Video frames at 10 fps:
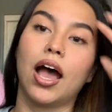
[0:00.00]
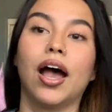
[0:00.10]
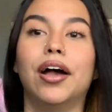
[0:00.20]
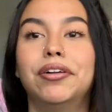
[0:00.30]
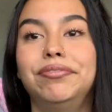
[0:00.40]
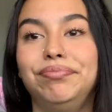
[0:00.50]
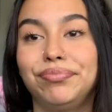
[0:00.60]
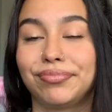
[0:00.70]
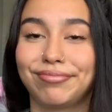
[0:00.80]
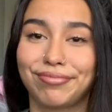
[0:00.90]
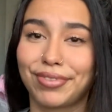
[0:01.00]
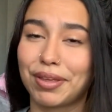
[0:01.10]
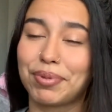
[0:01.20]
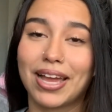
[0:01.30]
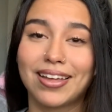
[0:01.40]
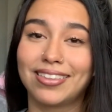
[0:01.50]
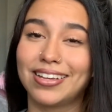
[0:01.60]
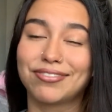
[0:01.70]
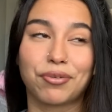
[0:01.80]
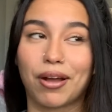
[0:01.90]
But yeah,
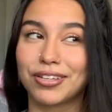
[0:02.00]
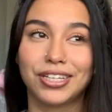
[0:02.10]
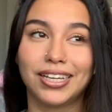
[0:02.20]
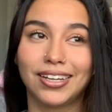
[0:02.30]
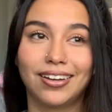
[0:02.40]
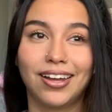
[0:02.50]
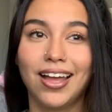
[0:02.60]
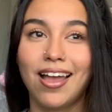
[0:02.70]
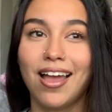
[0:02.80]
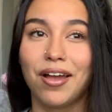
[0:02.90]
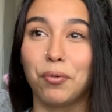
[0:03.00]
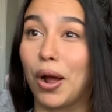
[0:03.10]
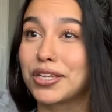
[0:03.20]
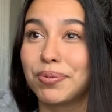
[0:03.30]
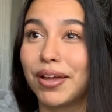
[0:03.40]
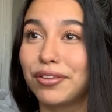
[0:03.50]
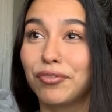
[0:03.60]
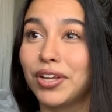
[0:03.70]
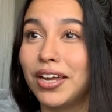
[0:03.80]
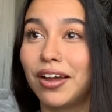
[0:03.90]
thanks for watching. Watch my other
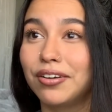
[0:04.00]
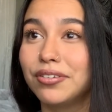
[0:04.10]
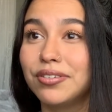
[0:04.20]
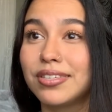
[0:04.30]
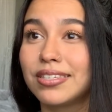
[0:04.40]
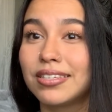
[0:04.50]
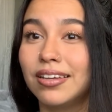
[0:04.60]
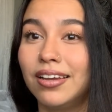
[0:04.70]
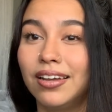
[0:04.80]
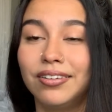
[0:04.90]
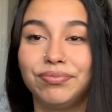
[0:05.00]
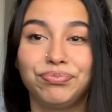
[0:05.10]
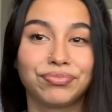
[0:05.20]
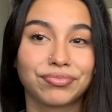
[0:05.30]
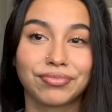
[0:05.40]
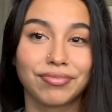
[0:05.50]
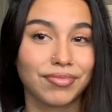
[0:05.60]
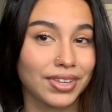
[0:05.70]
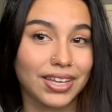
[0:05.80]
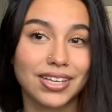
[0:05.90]
videos,
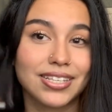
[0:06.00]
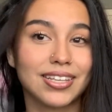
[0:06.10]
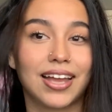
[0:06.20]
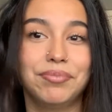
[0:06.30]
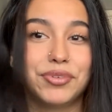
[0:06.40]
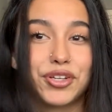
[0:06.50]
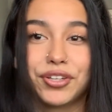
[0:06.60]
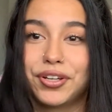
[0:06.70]
because I'm sure